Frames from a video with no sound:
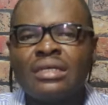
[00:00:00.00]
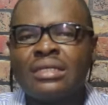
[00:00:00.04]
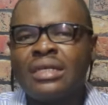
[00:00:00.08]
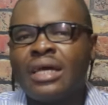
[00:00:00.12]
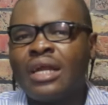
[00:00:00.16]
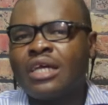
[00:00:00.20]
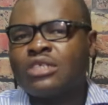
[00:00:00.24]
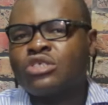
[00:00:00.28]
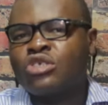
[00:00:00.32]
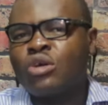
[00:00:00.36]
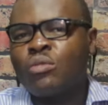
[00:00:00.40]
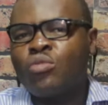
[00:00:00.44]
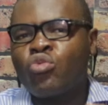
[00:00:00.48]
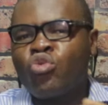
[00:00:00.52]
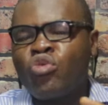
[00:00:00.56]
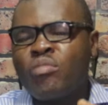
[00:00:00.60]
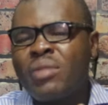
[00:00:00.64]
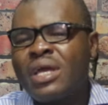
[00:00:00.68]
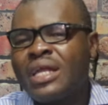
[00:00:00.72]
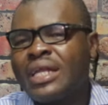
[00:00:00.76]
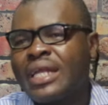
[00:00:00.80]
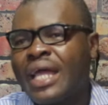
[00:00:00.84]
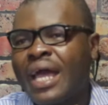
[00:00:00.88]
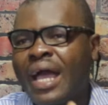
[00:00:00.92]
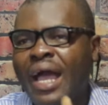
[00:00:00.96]
There are some
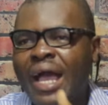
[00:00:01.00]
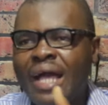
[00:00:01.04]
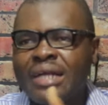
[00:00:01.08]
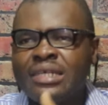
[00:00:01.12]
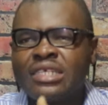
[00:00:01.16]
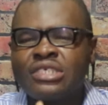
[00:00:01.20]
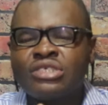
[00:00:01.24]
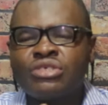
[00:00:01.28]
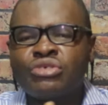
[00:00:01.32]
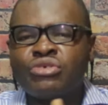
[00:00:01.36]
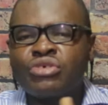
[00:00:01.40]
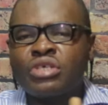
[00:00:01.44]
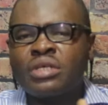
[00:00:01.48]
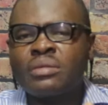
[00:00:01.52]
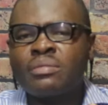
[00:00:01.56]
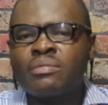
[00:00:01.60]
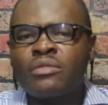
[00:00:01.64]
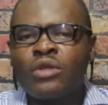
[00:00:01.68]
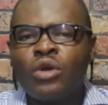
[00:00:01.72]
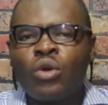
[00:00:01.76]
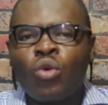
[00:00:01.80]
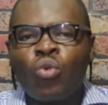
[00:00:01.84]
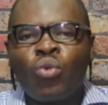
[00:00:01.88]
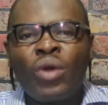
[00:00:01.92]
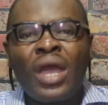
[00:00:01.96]
women that had this dream
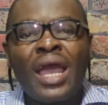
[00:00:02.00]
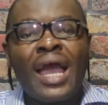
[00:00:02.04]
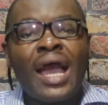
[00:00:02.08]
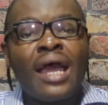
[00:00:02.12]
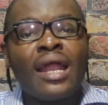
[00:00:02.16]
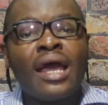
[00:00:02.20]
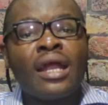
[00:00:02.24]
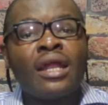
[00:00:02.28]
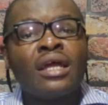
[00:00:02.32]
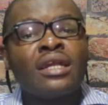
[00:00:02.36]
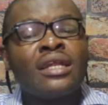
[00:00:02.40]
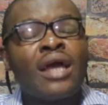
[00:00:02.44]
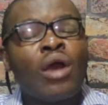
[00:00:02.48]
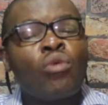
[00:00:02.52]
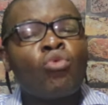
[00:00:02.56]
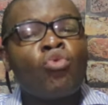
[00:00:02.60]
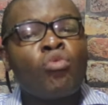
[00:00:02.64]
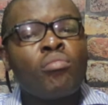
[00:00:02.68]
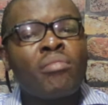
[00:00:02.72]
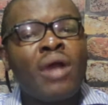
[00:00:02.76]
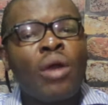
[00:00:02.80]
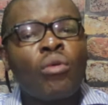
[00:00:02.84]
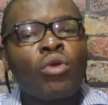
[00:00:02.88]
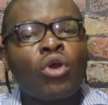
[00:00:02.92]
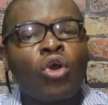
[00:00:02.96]
where another
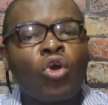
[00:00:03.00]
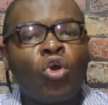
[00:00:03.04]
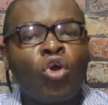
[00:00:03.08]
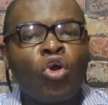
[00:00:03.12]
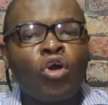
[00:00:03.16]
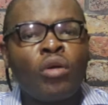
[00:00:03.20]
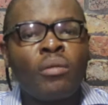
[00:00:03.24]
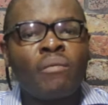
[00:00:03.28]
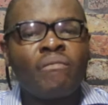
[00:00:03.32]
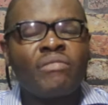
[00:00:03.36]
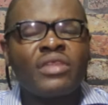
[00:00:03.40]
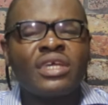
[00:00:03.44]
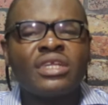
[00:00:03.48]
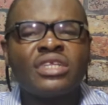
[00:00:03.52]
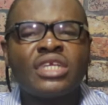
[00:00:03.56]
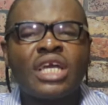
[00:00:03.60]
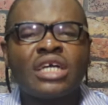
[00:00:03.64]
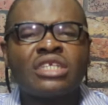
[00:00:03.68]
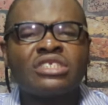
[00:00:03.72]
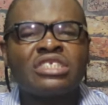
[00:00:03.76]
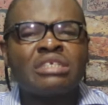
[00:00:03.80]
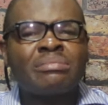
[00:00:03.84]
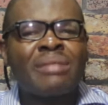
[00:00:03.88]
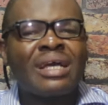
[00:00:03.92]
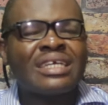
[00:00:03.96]
woman will come in
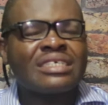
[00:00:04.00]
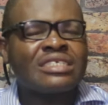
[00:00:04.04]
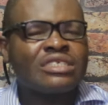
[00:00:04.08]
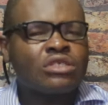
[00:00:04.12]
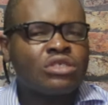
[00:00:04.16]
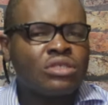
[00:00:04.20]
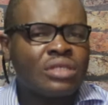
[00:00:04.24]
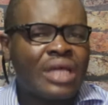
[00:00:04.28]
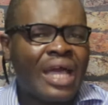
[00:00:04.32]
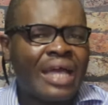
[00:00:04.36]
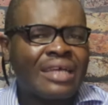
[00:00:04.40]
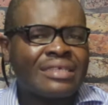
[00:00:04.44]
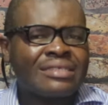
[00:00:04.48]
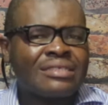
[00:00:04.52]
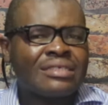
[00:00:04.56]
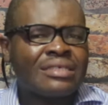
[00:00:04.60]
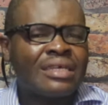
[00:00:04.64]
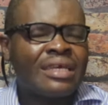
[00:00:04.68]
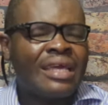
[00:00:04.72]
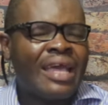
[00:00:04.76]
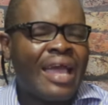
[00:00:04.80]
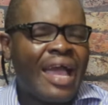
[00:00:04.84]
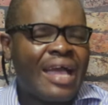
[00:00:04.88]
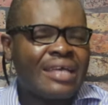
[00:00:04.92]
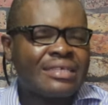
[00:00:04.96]
their dream and
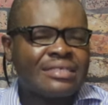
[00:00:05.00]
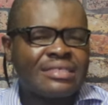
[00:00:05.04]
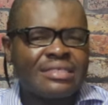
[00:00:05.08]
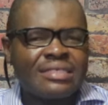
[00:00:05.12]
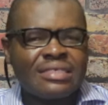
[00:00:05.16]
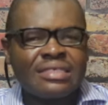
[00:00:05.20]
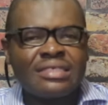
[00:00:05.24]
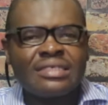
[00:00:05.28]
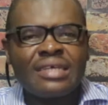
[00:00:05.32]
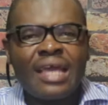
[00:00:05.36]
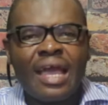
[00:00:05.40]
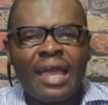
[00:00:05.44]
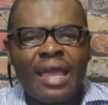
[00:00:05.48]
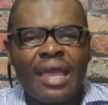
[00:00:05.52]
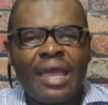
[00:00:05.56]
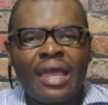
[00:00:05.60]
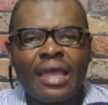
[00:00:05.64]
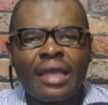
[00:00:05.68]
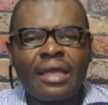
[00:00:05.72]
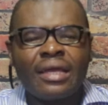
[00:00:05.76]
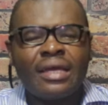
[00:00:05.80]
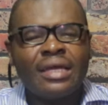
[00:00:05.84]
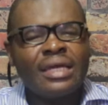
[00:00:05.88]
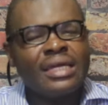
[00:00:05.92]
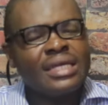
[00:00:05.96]
steal their
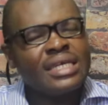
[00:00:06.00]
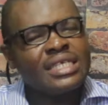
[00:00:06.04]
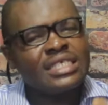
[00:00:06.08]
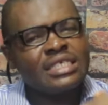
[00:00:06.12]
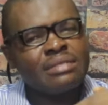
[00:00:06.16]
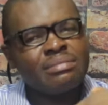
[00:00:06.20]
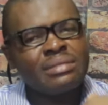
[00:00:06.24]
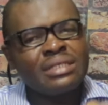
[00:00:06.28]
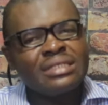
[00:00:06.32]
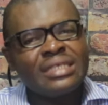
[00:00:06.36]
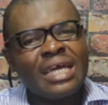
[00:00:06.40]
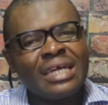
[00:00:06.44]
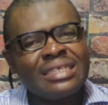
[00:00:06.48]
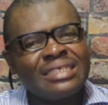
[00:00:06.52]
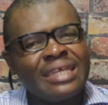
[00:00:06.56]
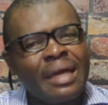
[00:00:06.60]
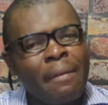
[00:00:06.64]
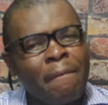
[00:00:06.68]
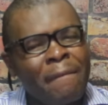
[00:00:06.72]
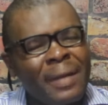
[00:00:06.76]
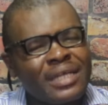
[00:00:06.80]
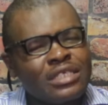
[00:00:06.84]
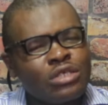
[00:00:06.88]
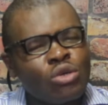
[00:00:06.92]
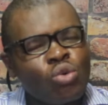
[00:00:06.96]
hair. It means that
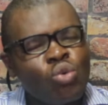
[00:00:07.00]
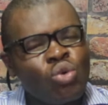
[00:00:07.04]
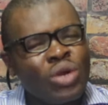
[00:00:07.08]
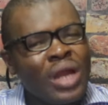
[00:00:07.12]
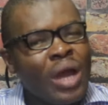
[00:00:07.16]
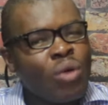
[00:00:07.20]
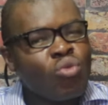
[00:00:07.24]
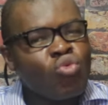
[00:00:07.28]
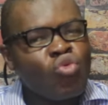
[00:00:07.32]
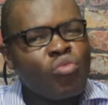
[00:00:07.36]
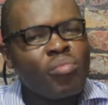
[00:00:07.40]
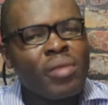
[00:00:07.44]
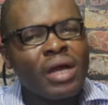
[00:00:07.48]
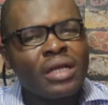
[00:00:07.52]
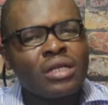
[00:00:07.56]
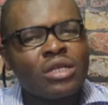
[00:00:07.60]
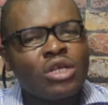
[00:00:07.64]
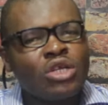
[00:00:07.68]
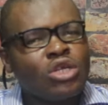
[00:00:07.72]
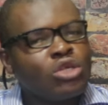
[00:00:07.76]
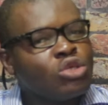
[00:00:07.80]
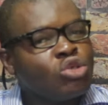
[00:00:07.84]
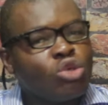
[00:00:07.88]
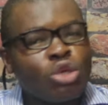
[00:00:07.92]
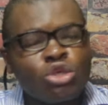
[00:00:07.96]
that particular woman
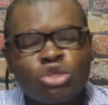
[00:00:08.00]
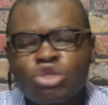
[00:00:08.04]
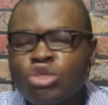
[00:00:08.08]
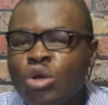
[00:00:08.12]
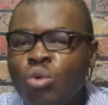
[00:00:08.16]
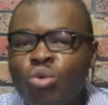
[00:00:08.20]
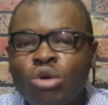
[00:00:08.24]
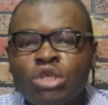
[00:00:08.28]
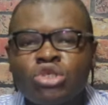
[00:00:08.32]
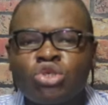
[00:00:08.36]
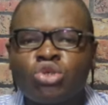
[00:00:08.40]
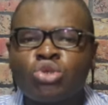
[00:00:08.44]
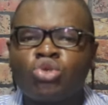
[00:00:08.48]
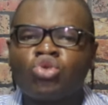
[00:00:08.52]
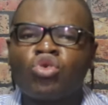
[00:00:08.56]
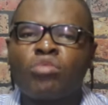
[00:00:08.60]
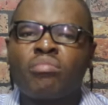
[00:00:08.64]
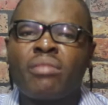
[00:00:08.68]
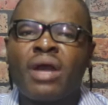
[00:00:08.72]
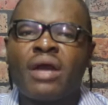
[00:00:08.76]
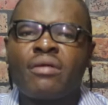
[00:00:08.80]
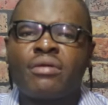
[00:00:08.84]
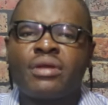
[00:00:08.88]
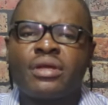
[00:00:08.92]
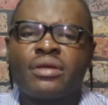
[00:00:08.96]
does not want you to
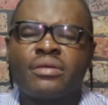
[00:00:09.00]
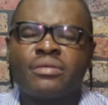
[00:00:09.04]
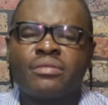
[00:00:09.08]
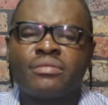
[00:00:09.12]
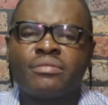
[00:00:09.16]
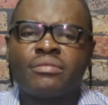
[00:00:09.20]
marry.